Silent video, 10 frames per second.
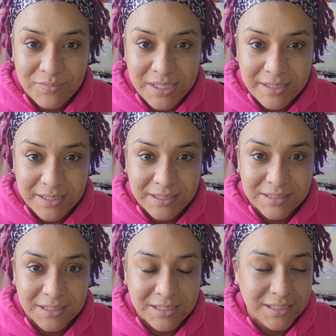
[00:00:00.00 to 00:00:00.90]

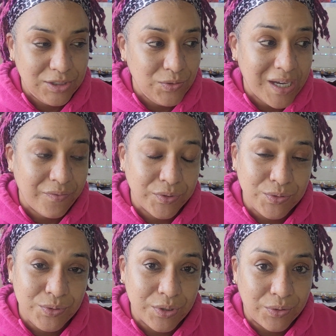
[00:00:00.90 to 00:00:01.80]
things is you have to
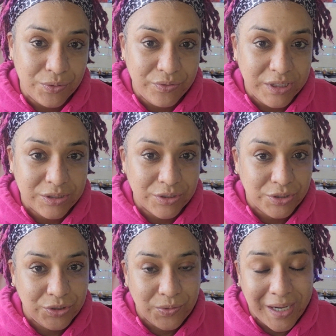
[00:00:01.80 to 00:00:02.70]
do your own
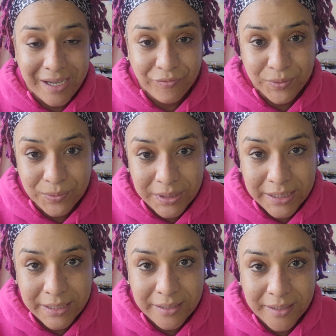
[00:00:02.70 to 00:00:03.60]
research, you have to look
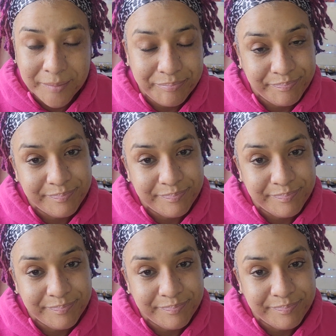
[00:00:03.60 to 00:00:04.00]
it up